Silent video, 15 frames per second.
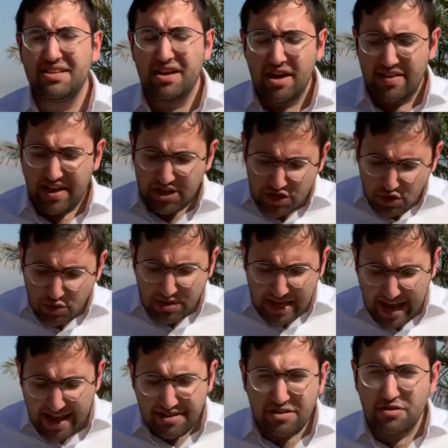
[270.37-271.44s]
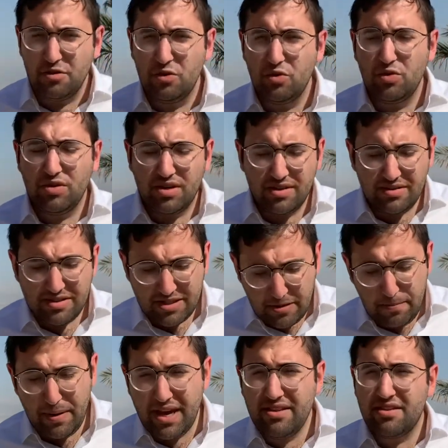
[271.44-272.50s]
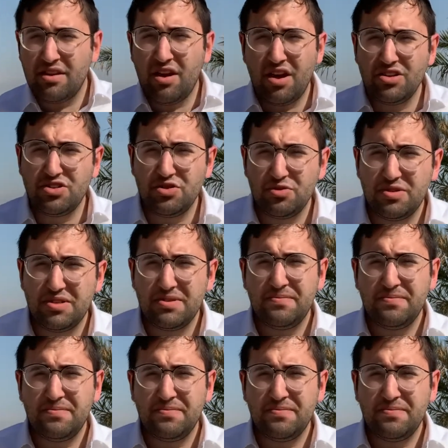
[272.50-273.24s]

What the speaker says: that Jews had to debate the non-Jews.